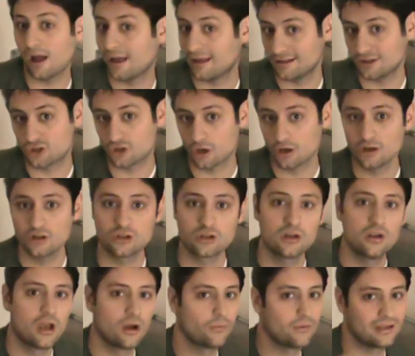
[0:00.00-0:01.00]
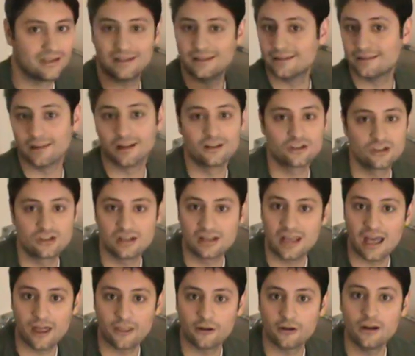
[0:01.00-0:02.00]
in church, we eat lunch
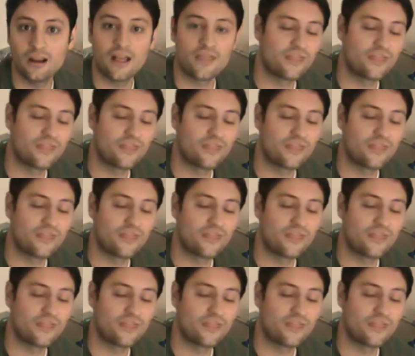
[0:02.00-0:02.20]
together.